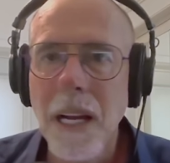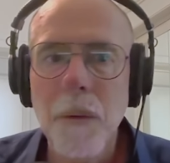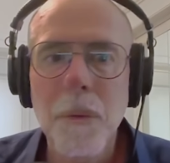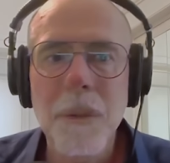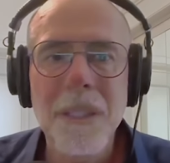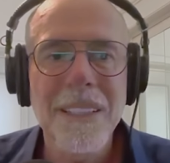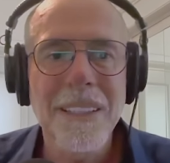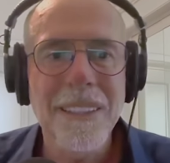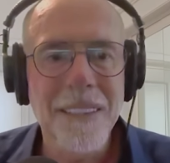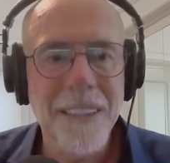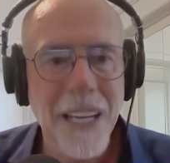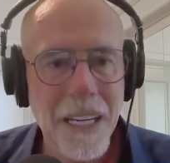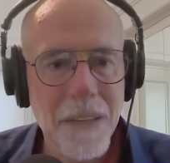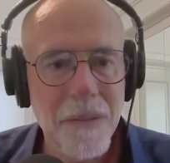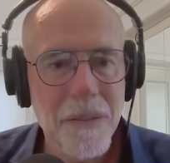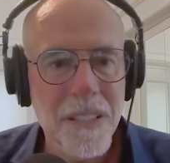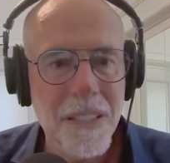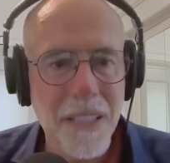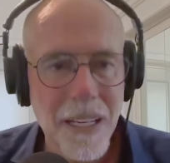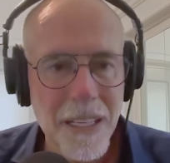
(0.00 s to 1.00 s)
I went to
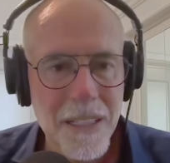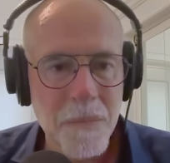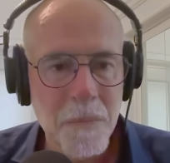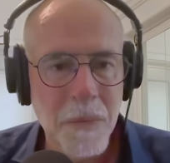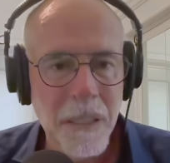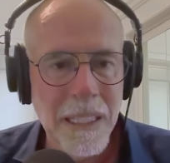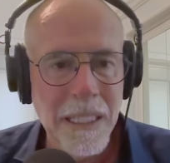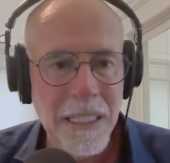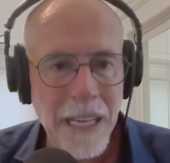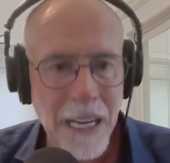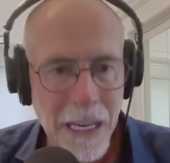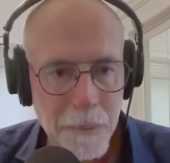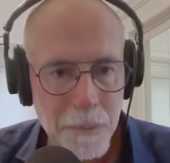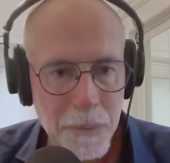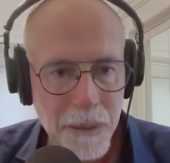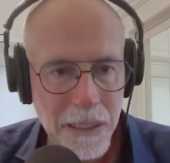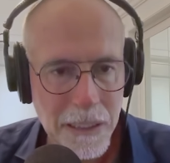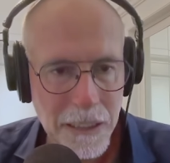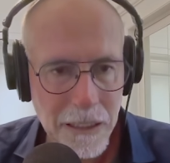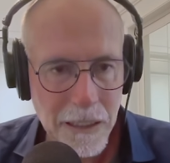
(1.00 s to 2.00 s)
life-size
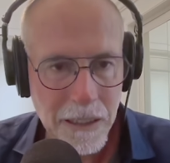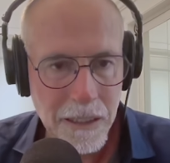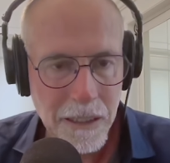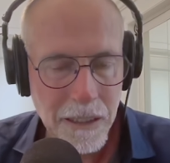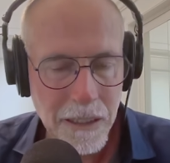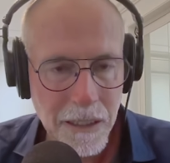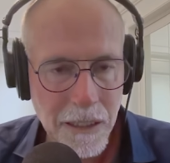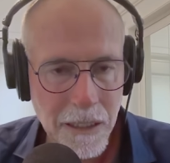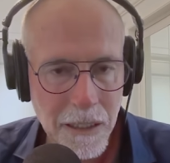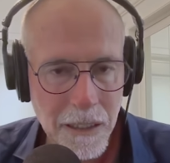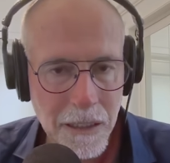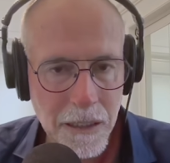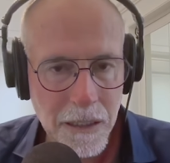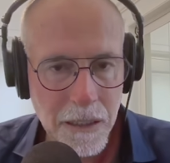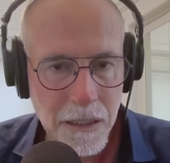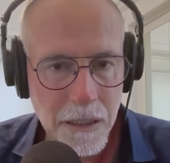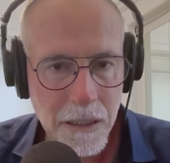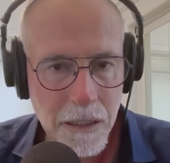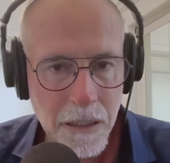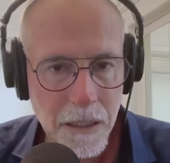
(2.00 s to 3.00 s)
Monopoly in London.